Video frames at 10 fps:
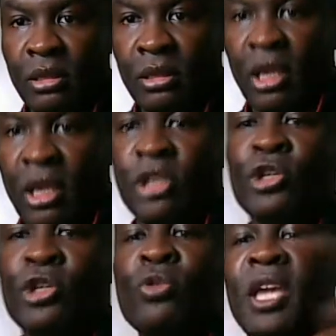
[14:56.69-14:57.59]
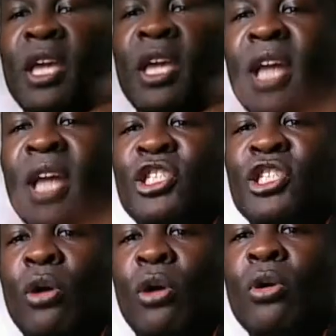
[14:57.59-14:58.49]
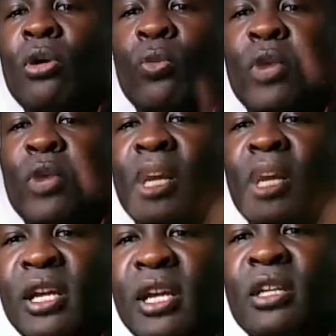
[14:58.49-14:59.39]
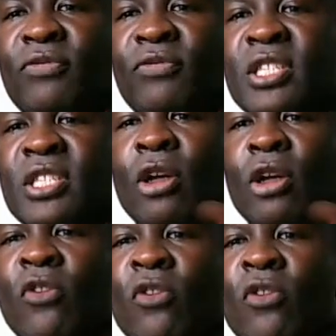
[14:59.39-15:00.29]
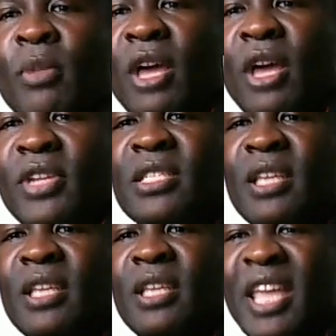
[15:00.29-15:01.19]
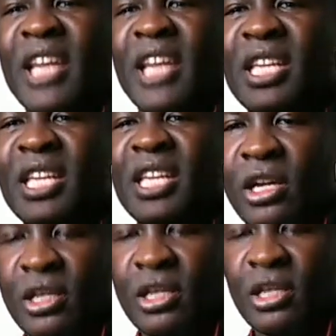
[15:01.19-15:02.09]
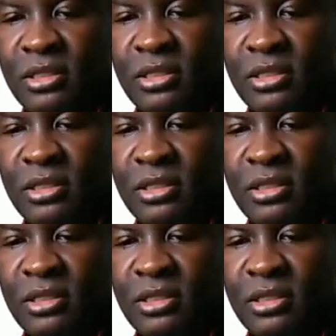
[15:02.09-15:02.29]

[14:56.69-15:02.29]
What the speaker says: And you cannot show with clear, convincing, and overwhelming evidence that he does.